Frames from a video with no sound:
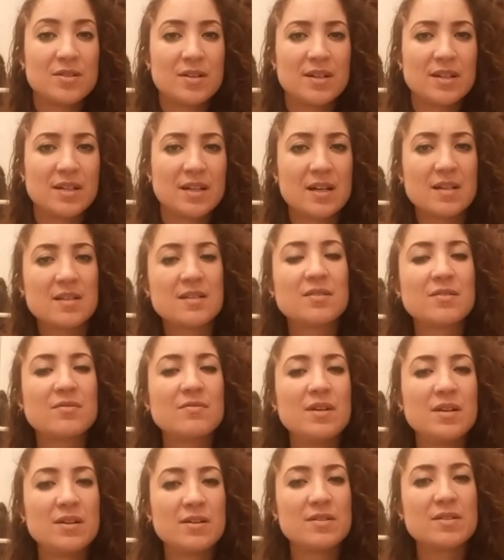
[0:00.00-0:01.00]
I guess, and I
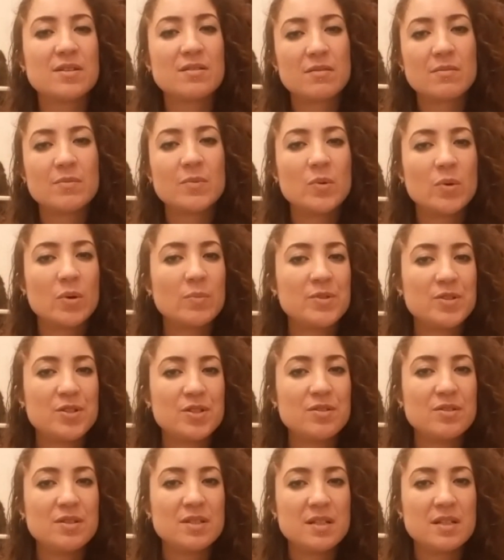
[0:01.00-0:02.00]
realised there were more
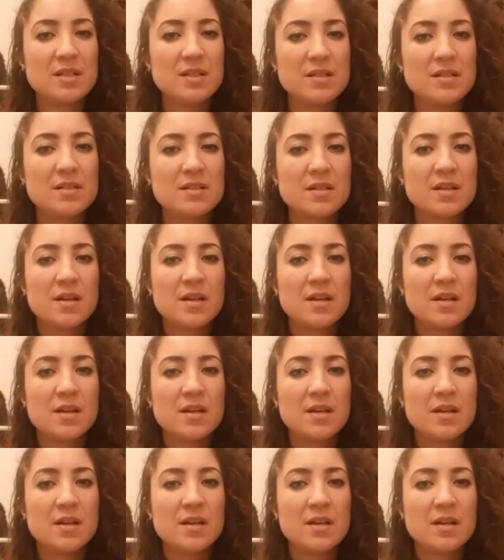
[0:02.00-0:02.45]
opportunities.